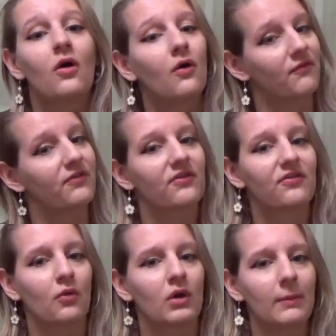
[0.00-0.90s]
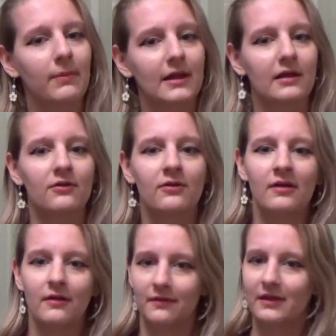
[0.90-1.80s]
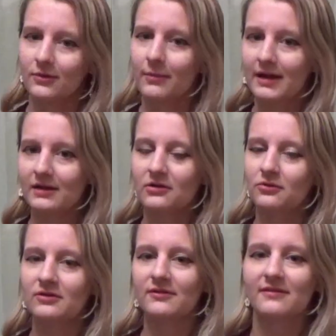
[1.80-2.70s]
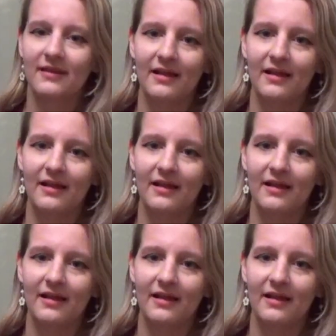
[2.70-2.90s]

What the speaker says: of the sewing planner. Now you might notice